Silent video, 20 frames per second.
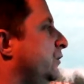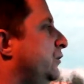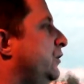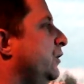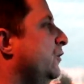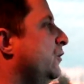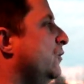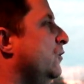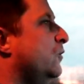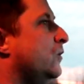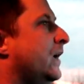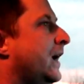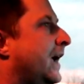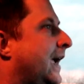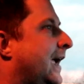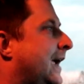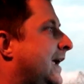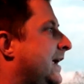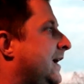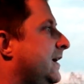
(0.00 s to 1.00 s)
do
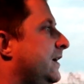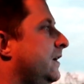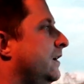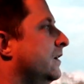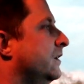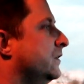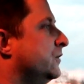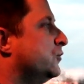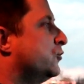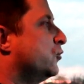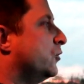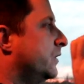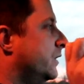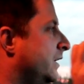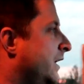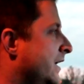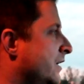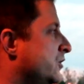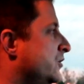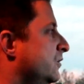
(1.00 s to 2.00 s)
a
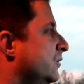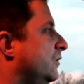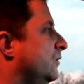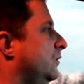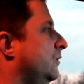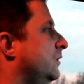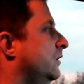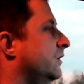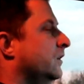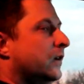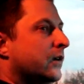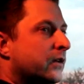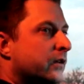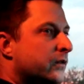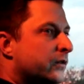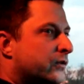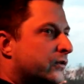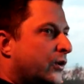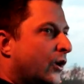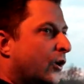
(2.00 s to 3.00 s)
traditional
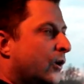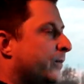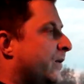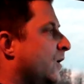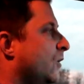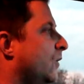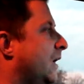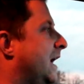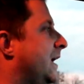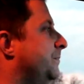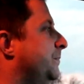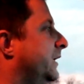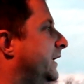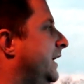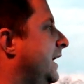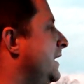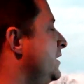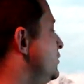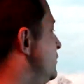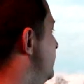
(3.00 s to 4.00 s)
turbo
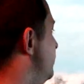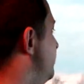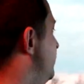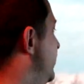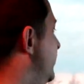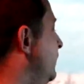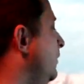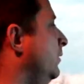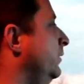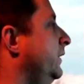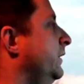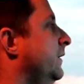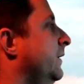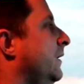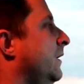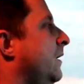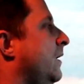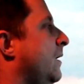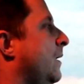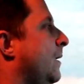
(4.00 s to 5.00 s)
application build.
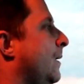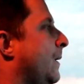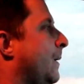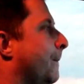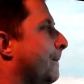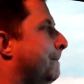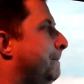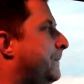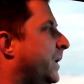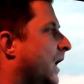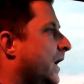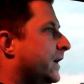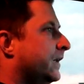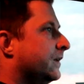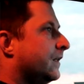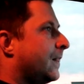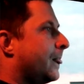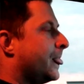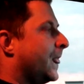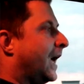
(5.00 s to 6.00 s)
But
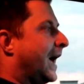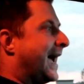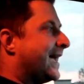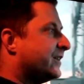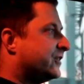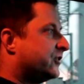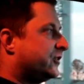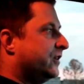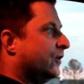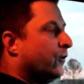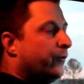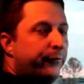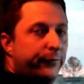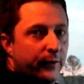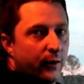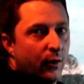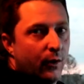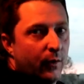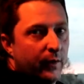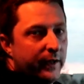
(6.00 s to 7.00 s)
I still
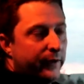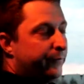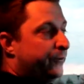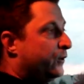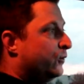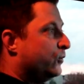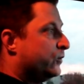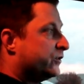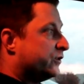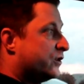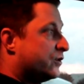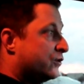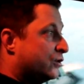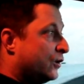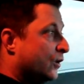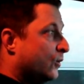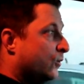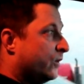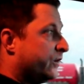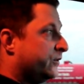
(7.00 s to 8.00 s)
feel if you was to
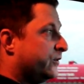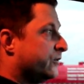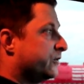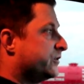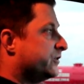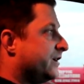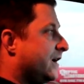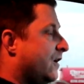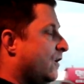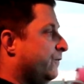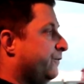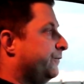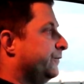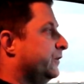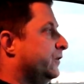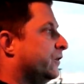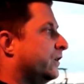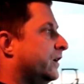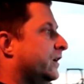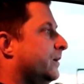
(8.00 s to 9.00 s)
do one yourself,
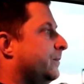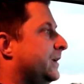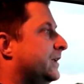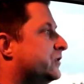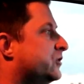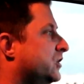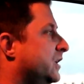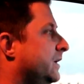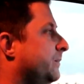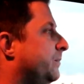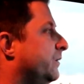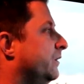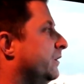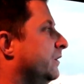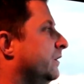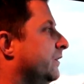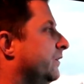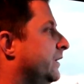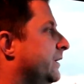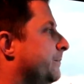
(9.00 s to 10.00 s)
you're going to be
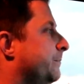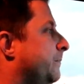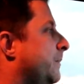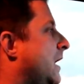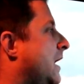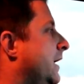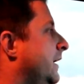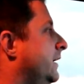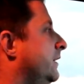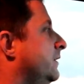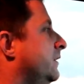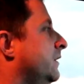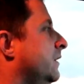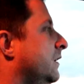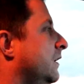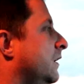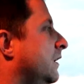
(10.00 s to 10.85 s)
cheaper than buying